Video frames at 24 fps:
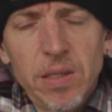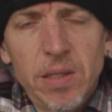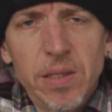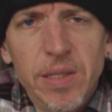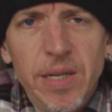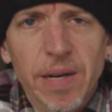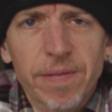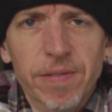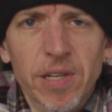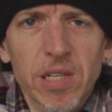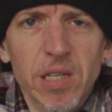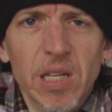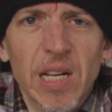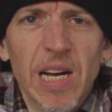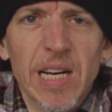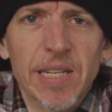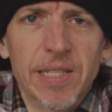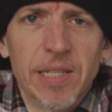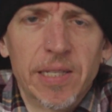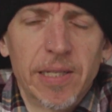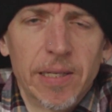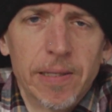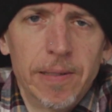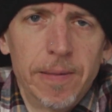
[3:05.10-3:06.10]

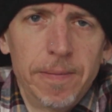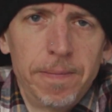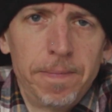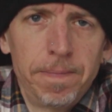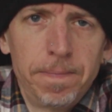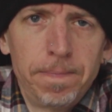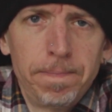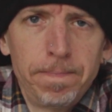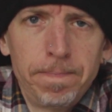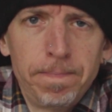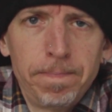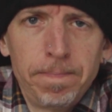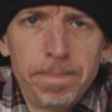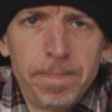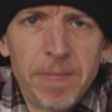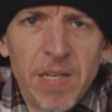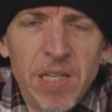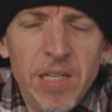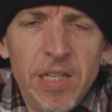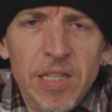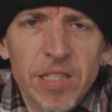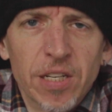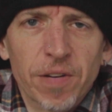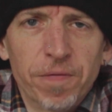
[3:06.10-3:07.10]
Nevertheless,
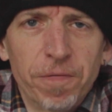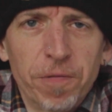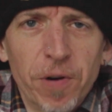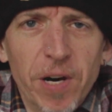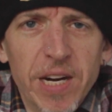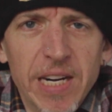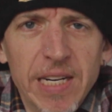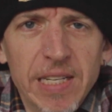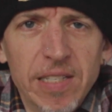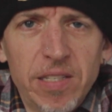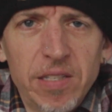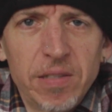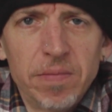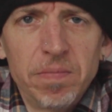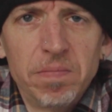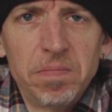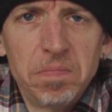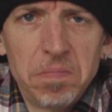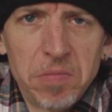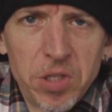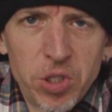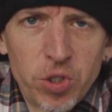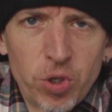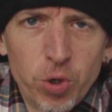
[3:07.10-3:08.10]
the phrase
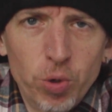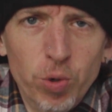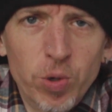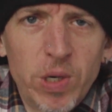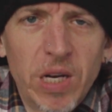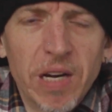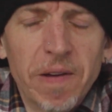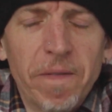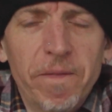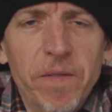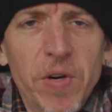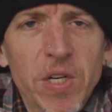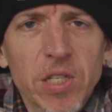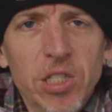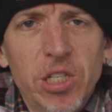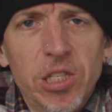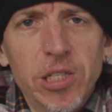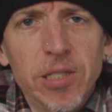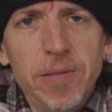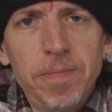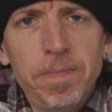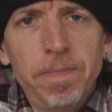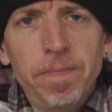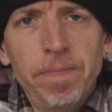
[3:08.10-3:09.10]
toolkit
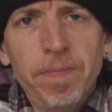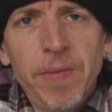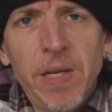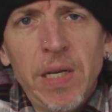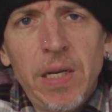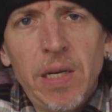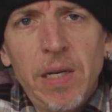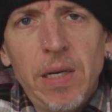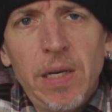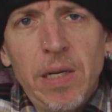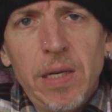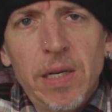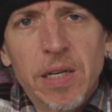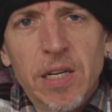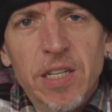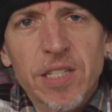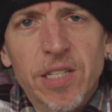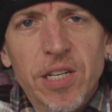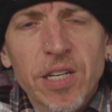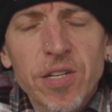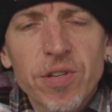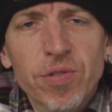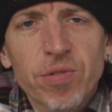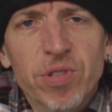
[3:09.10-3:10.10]
function
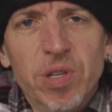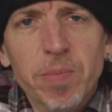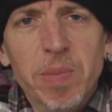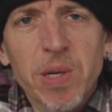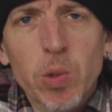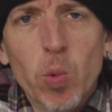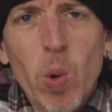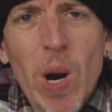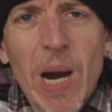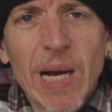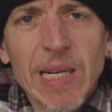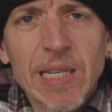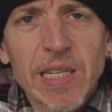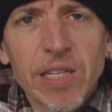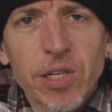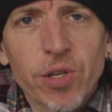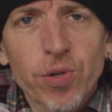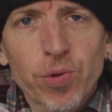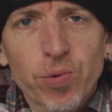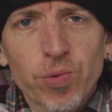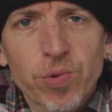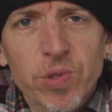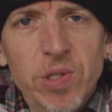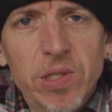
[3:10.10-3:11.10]
continues to be widely
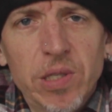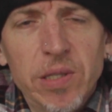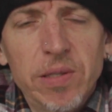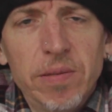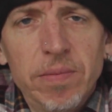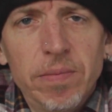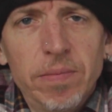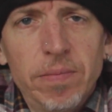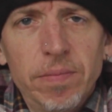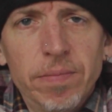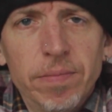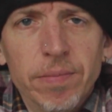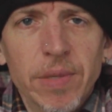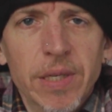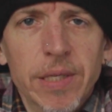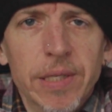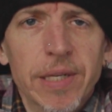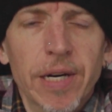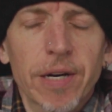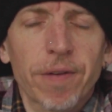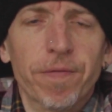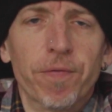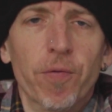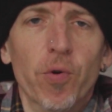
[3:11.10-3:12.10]
used.
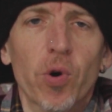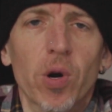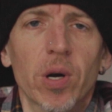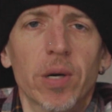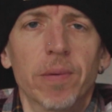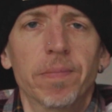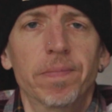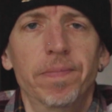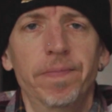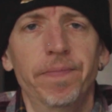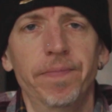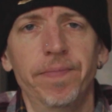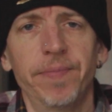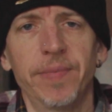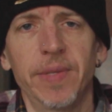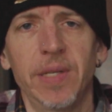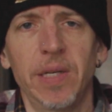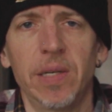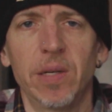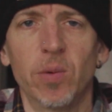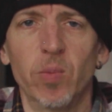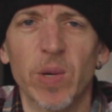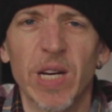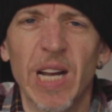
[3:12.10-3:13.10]
Therefore,
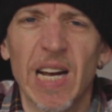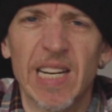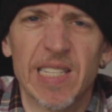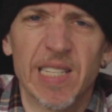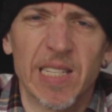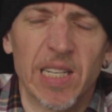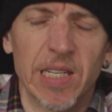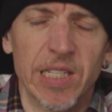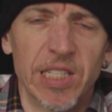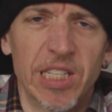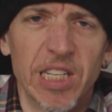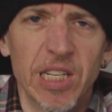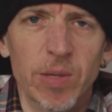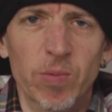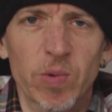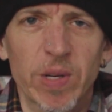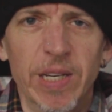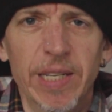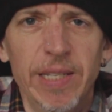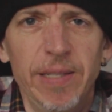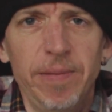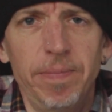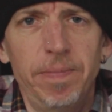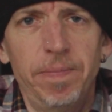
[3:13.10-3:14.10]
we got to contend
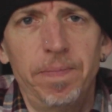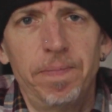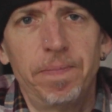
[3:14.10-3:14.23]
with it.